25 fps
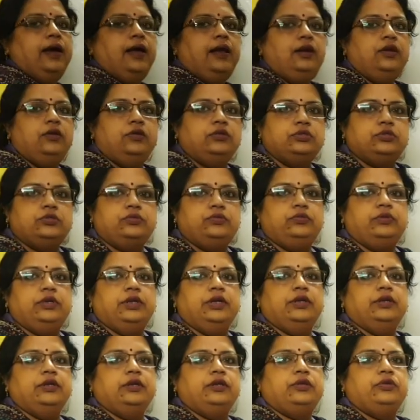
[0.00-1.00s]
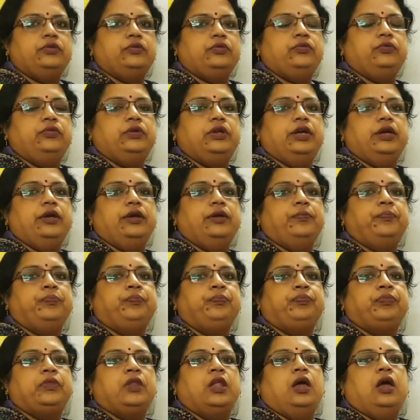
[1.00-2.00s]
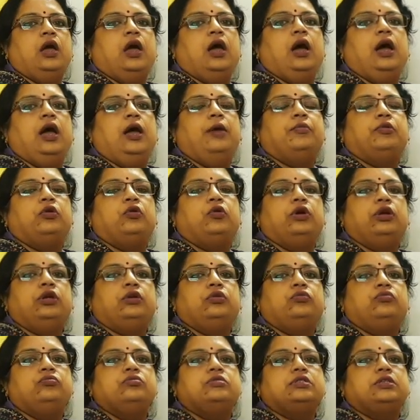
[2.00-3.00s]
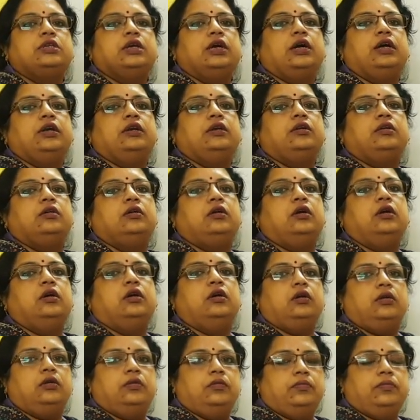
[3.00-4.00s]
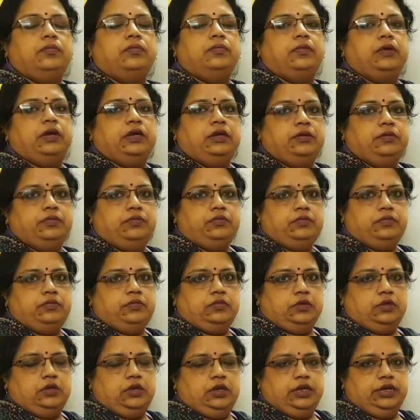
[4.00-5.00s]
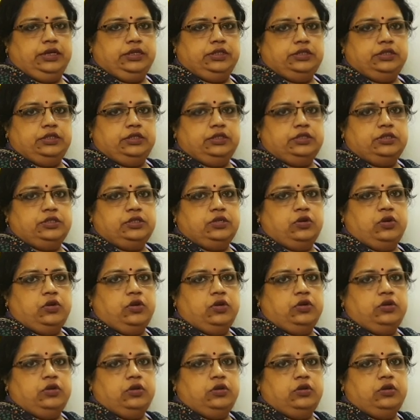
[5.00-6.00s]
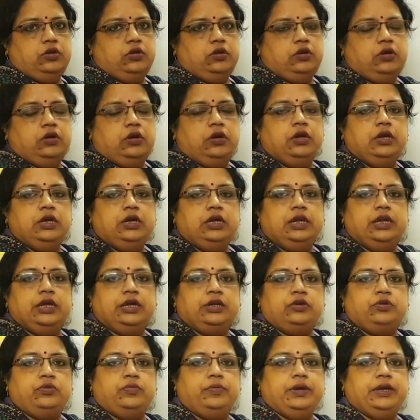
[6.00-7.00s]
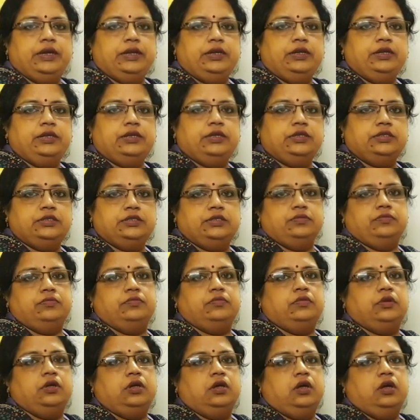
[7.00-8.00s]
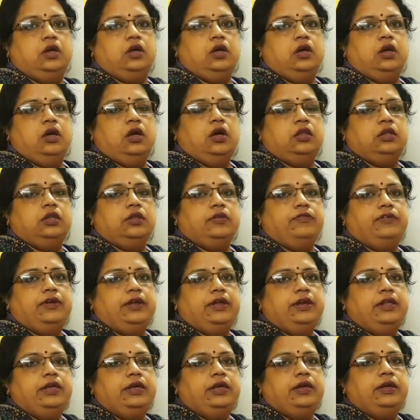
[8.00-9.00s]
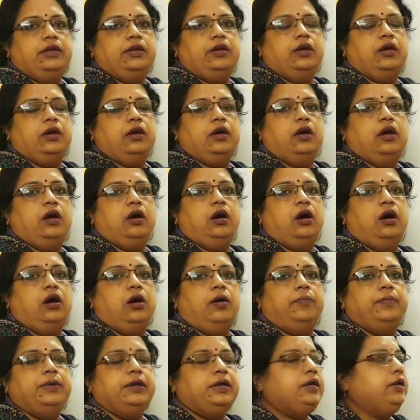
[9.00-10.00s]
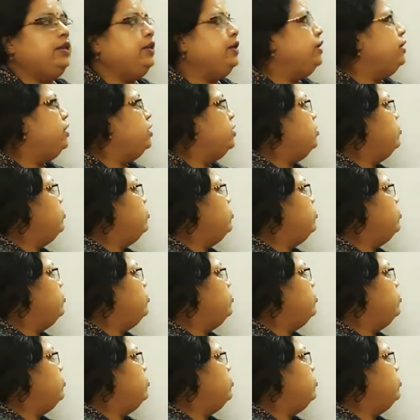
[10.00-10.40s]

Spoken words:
Hello student, today I am going to start my lectures on electromagnetism. The very beginning